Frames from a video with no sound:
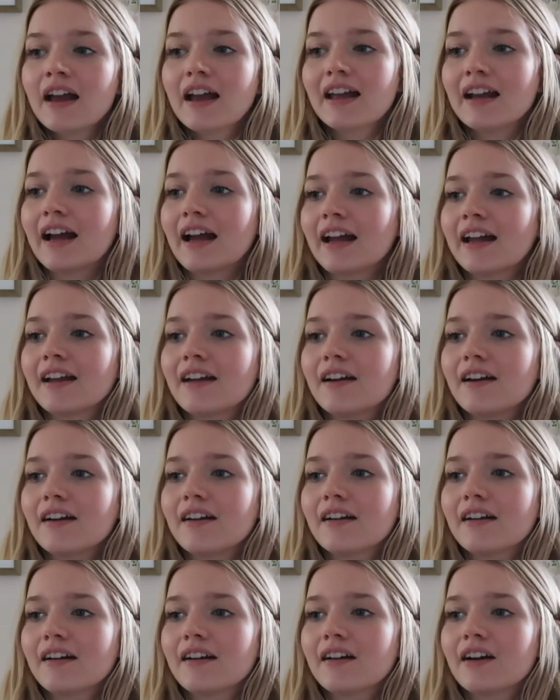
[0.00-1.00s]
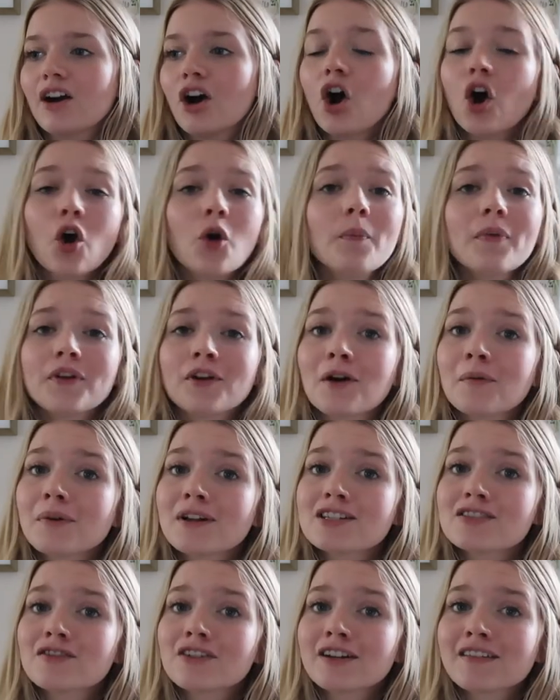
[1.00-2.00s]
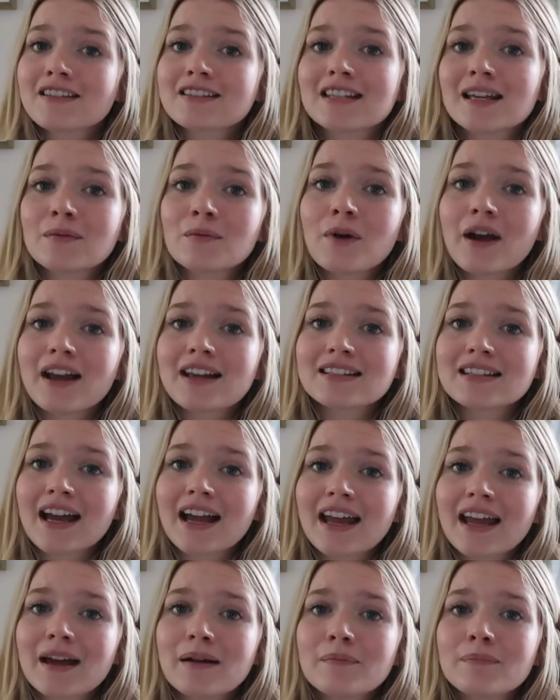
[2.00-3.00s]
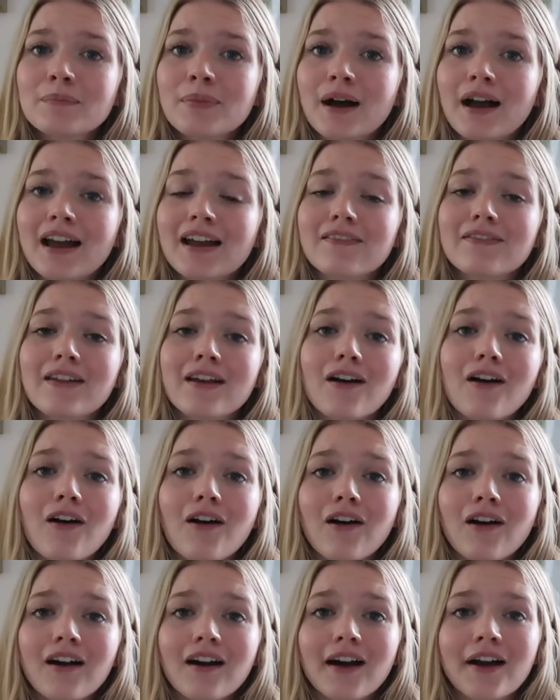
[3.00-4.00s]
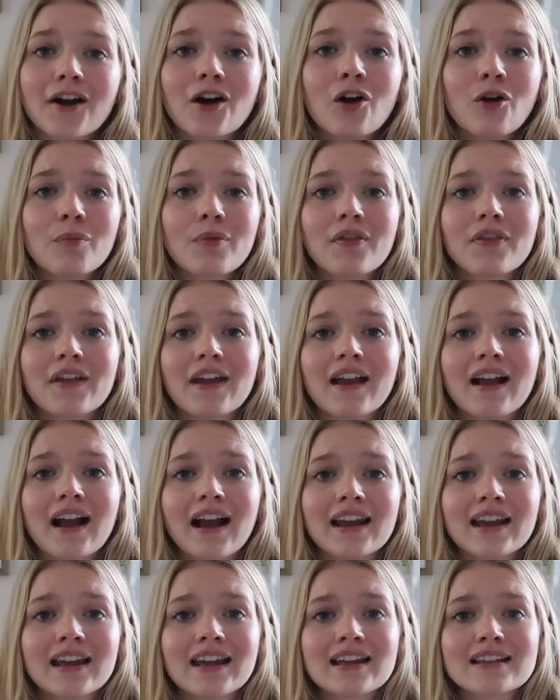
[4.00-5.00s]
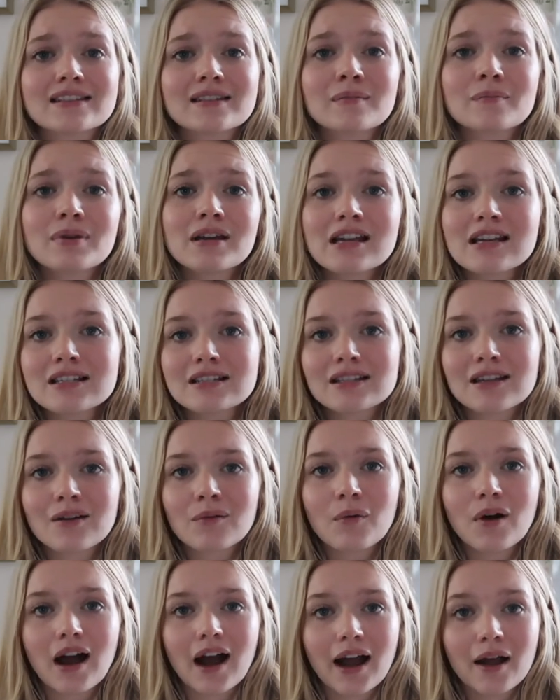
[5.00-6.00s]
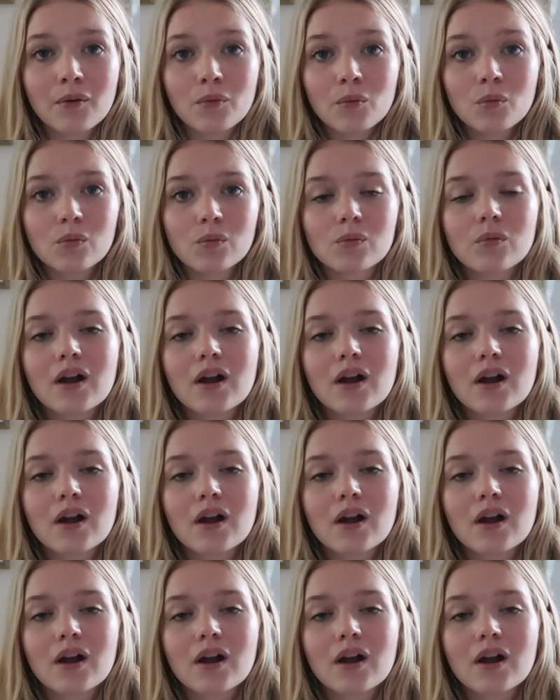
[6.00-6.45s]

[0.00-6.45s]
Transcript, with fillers: and I hope that nobody's feeling the same way as I am, but if they are, I hope that they kind of get some peace in what I